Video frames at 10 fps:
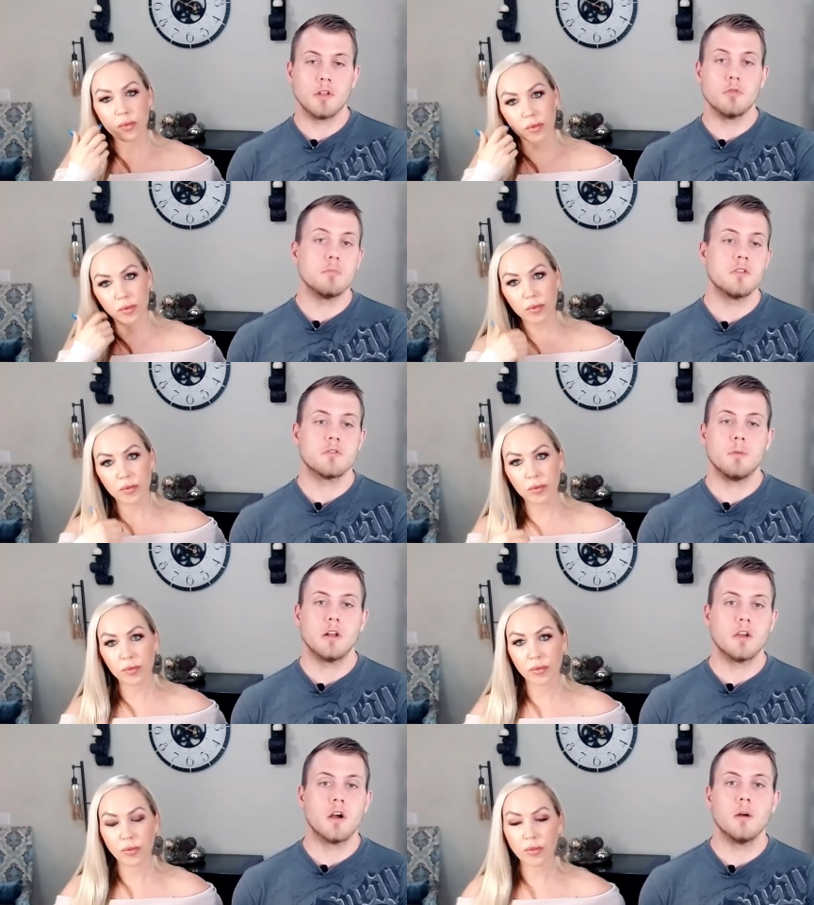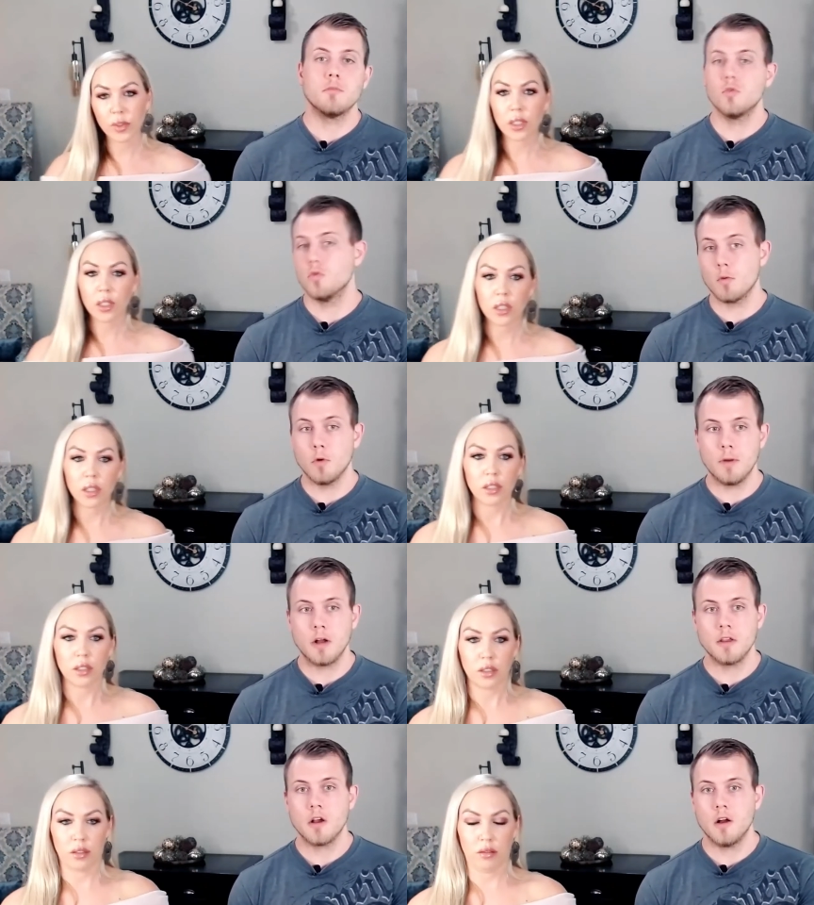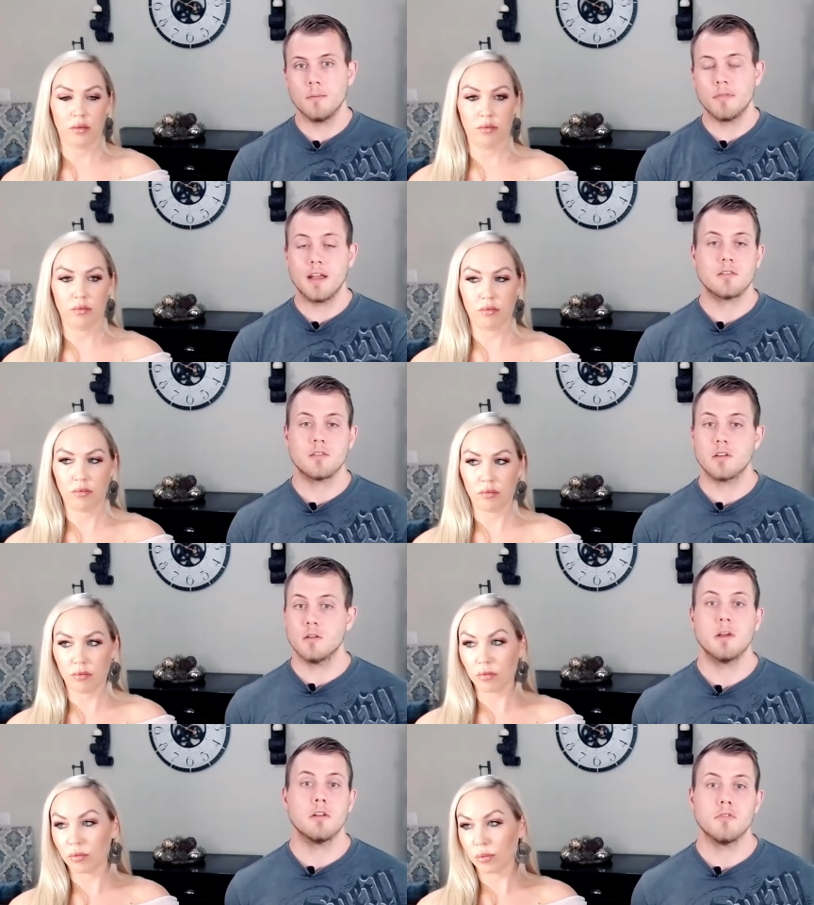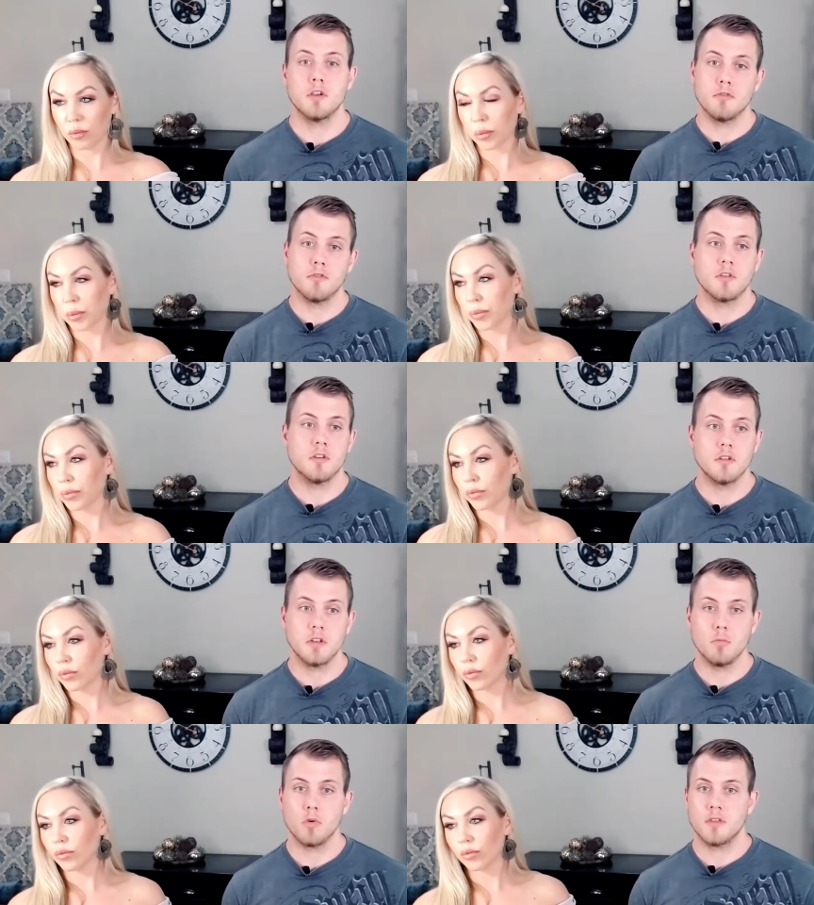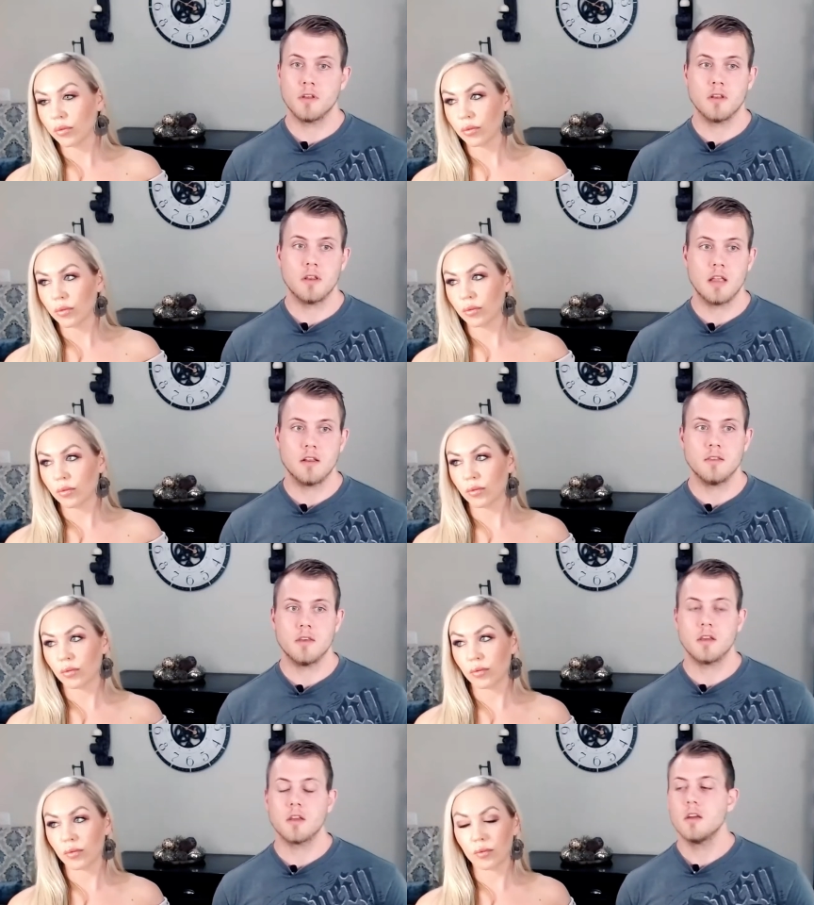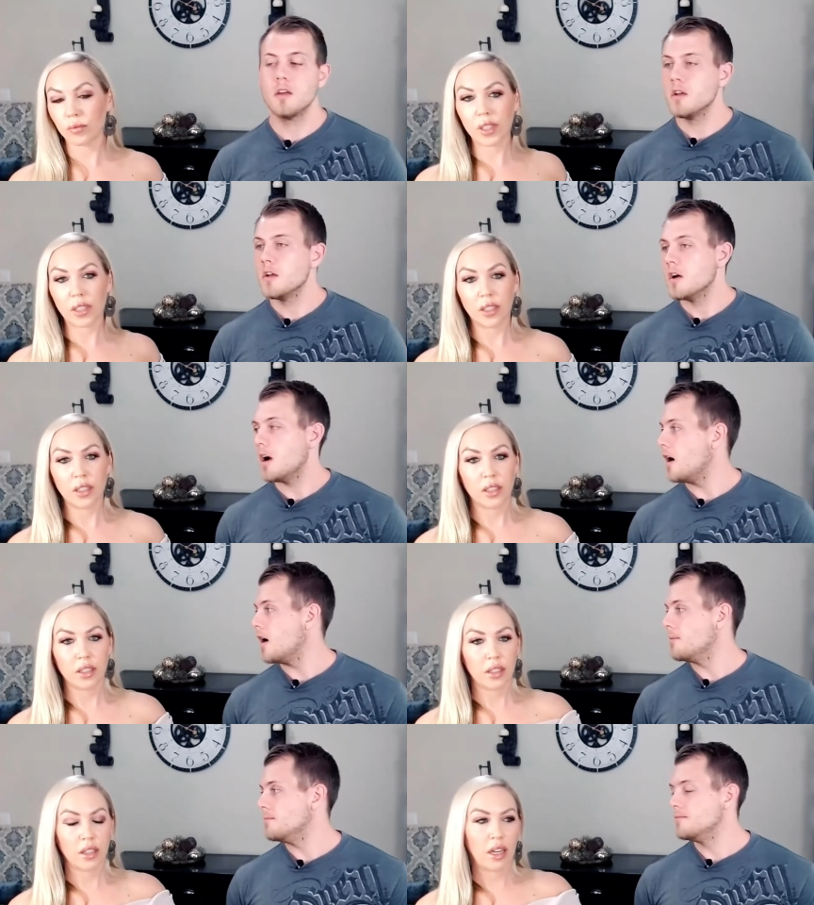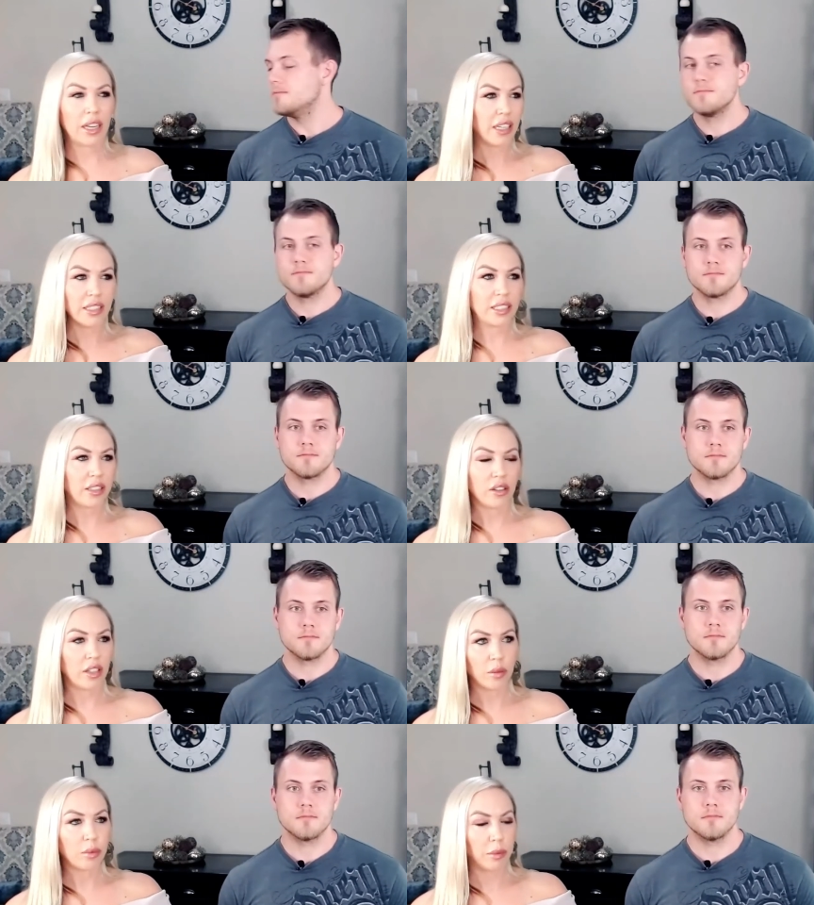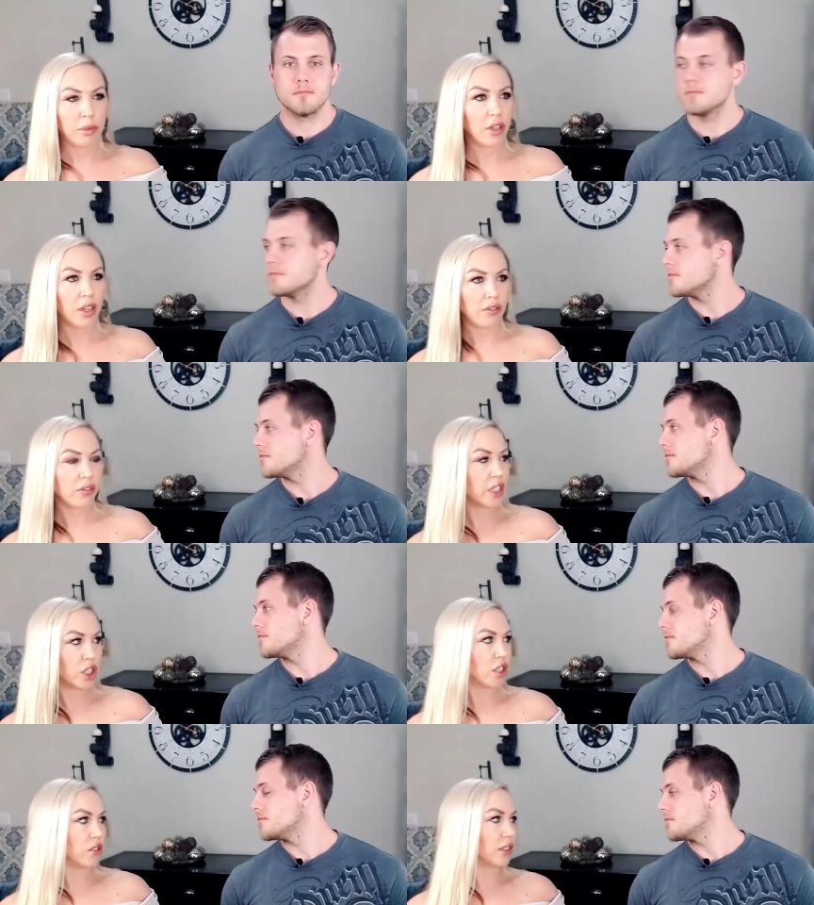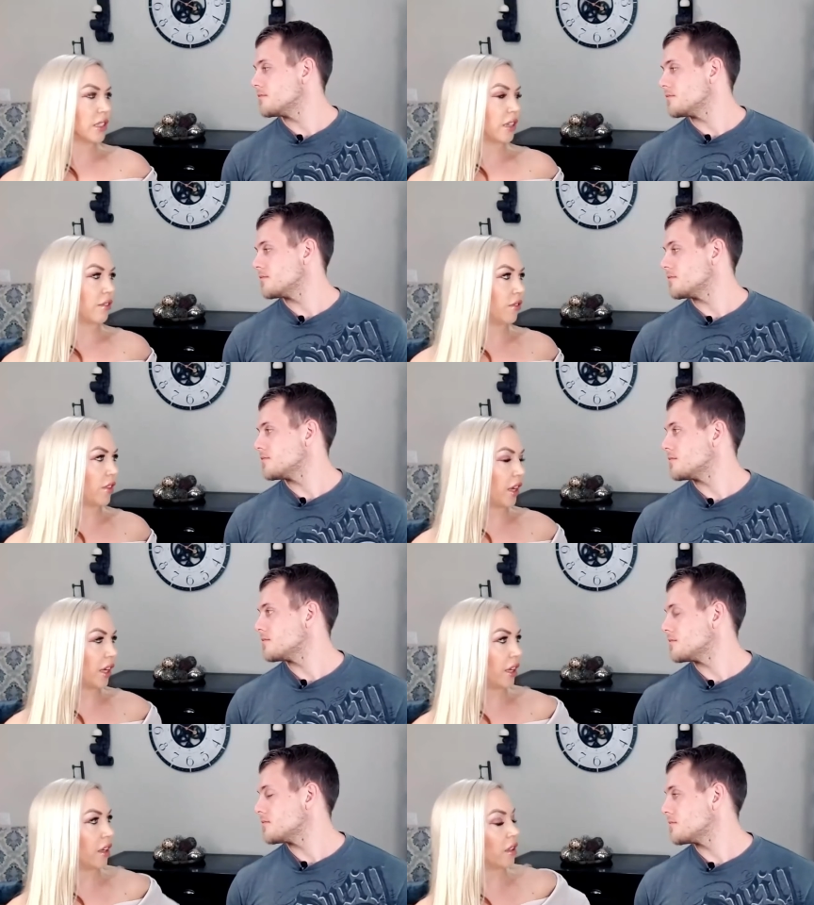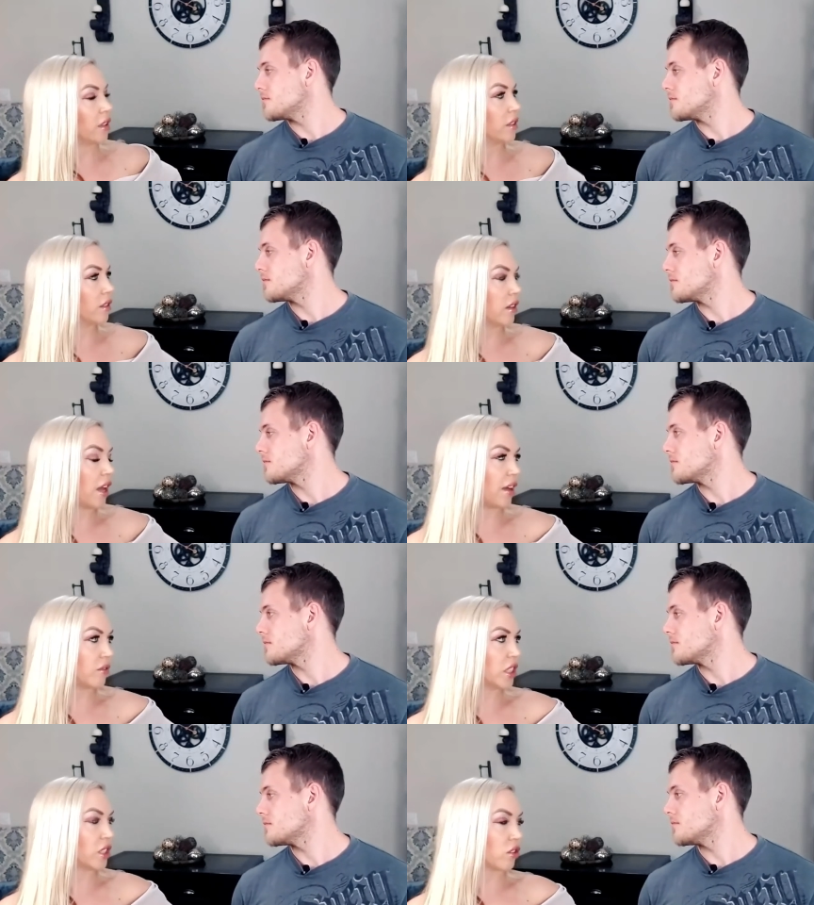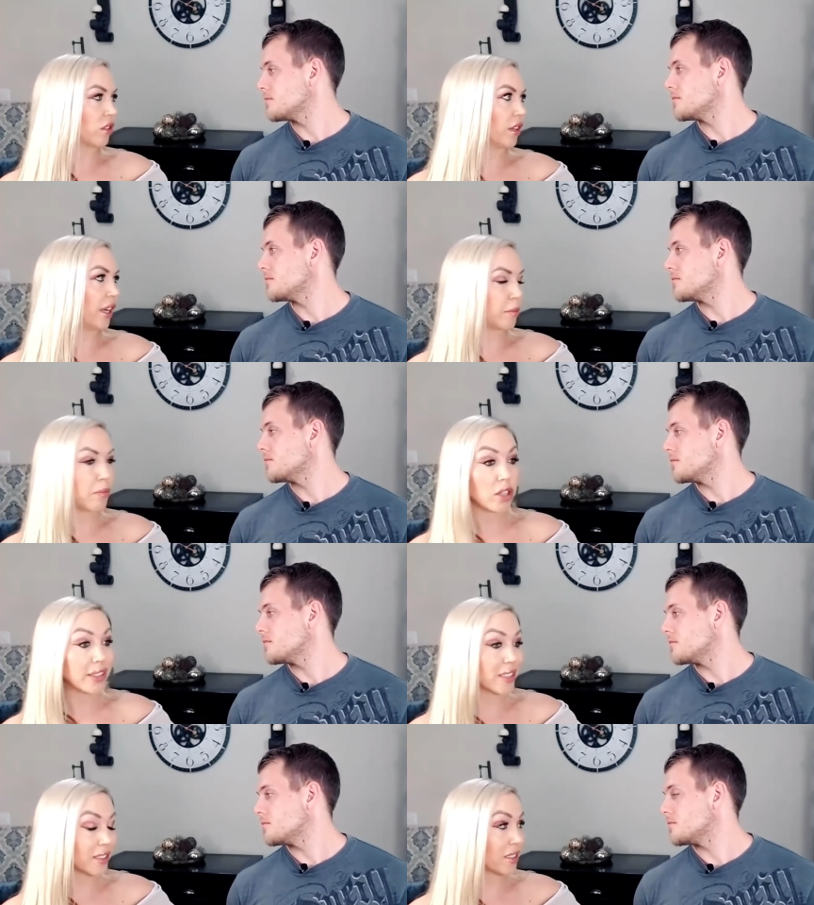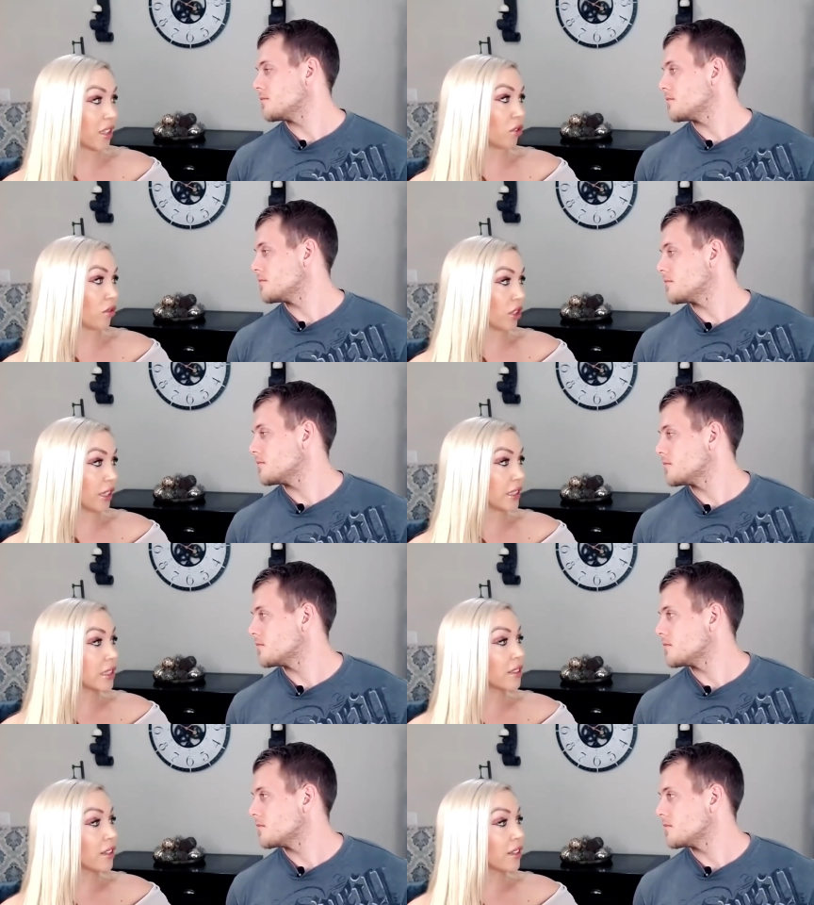Speaker 1: obese body comp to a normal body comp, that's going to benefit your fertility more than anything. Um,
Speaker 2: I, I still think people have issues if they have certain like polycystic ovaries.